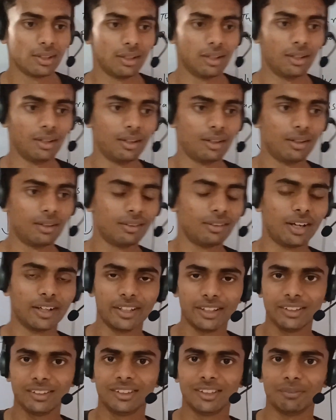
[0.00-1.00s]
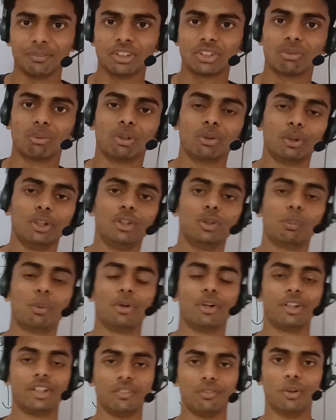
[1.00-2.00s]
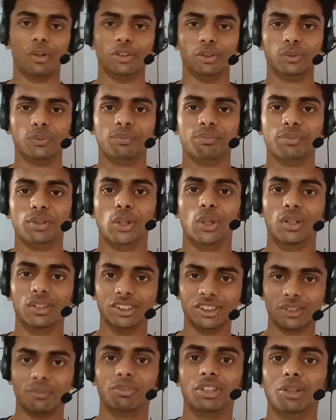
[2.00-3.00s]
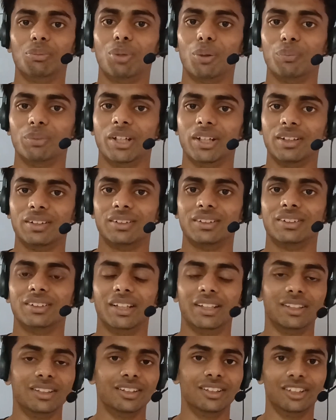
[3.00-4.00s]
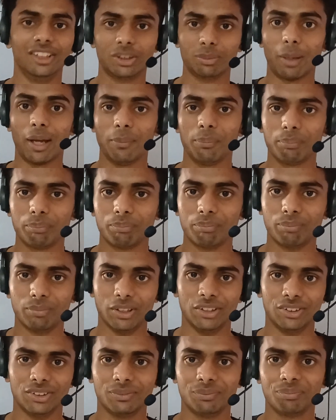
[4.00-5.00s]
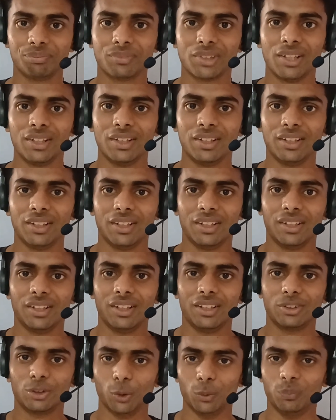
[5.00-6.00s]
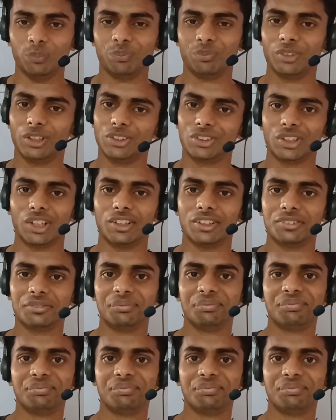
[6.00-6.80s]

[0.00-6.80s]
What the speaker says: again, if this one going to productive for you, if you learn something from there, then it's my pleasure. So let's start.